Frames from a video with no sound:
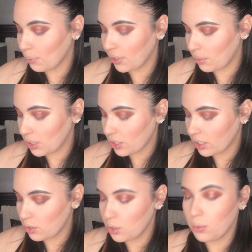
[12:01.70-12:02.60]
pretty much
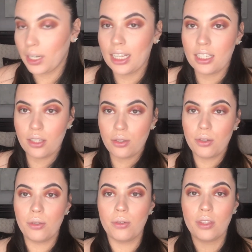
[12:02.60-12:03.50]
gonna do what I did
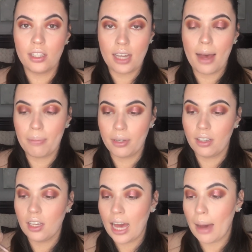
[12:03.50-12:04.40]
to the top.
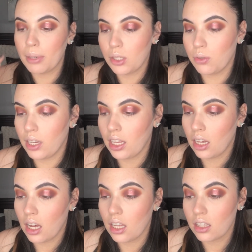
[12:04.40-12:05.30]
I'm gonna do it
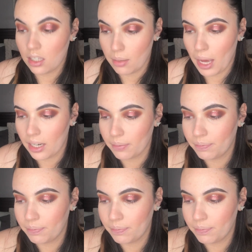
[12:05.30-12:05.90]
to the bottom.